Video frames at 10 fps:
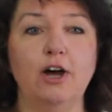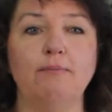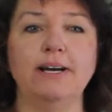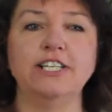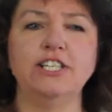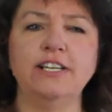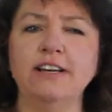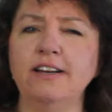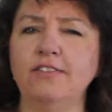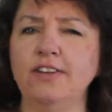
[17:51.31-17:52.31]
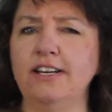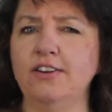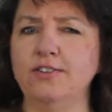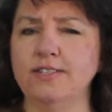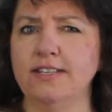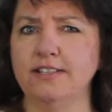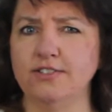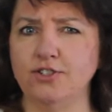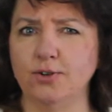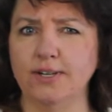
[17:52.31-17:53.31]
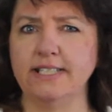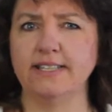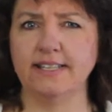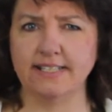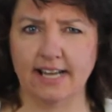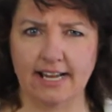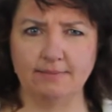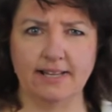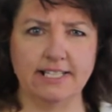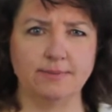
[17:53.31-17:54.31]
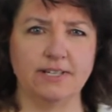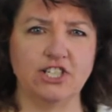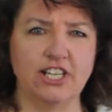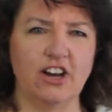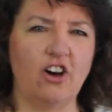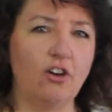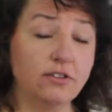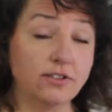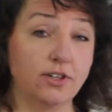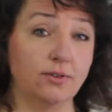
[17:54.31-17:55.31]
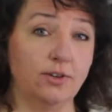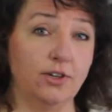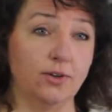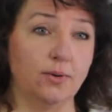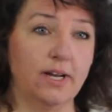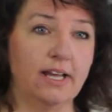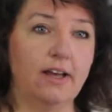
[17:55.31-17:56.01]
But she not only knows the stories and the timelines, but she also knew